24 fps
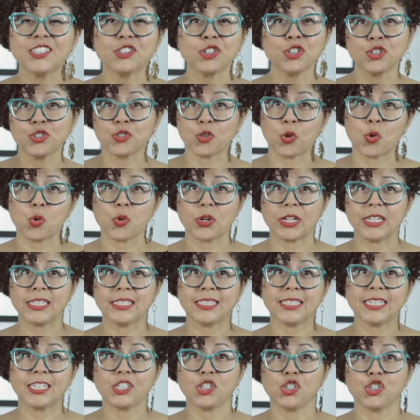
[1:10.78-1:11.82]
are stories
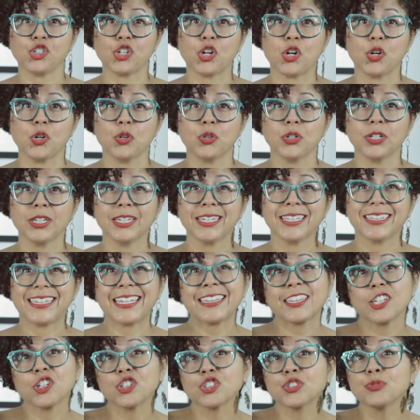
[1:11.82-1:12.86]
that show that
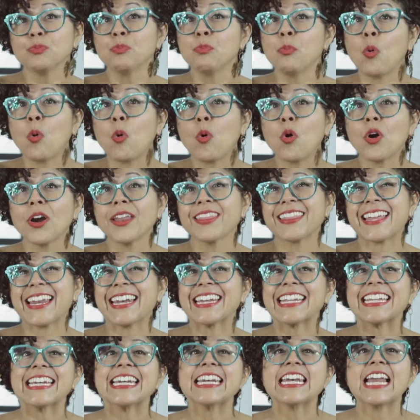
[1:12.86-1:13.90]
there's more than
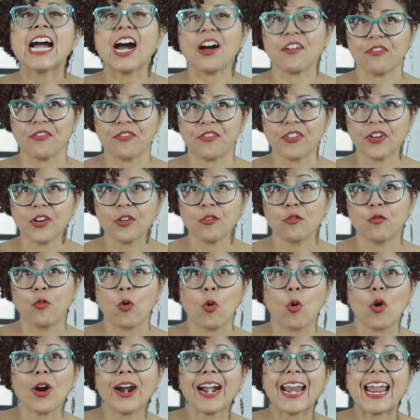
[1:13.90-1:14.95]
enough
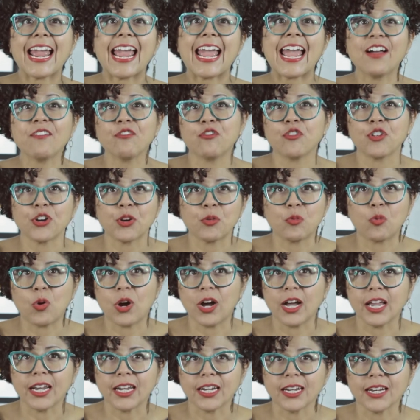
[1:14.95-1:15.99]
for
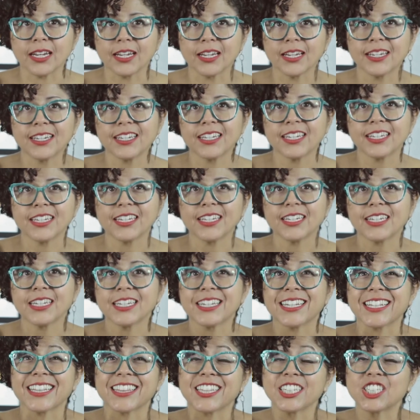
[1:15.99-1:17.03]
everyone.
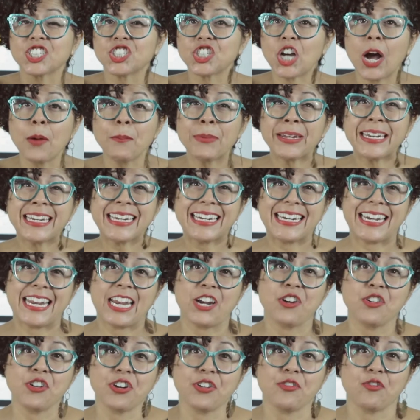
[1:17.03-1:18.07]
The dominant
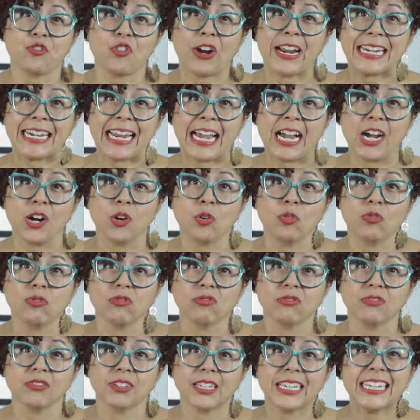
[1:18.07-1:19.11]
narrative right now
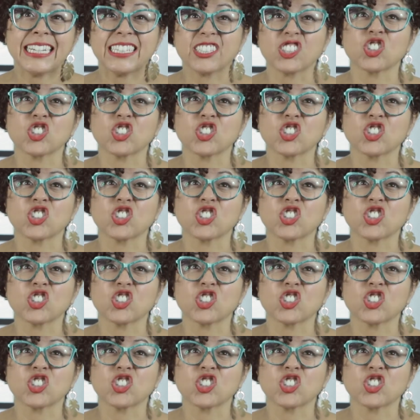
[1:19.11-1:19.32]
is